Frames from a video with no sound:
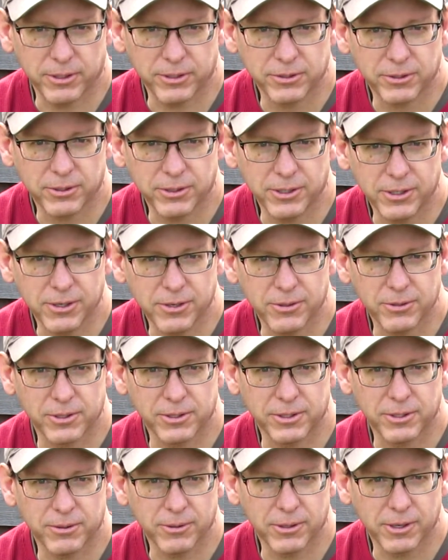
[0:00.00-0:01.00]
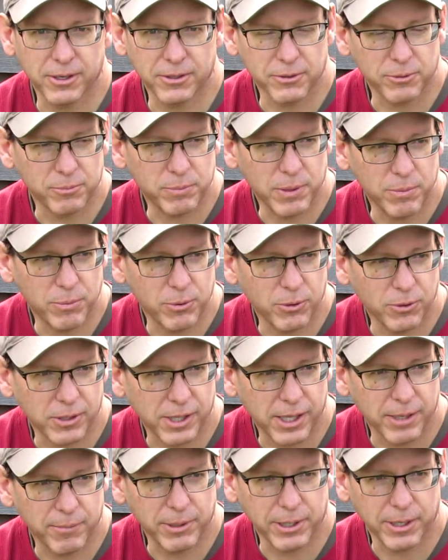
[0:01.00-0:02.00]
So you know that there were other people
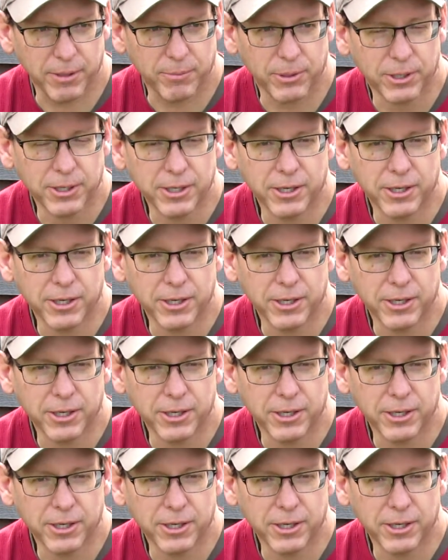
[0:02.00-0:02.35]
climbing up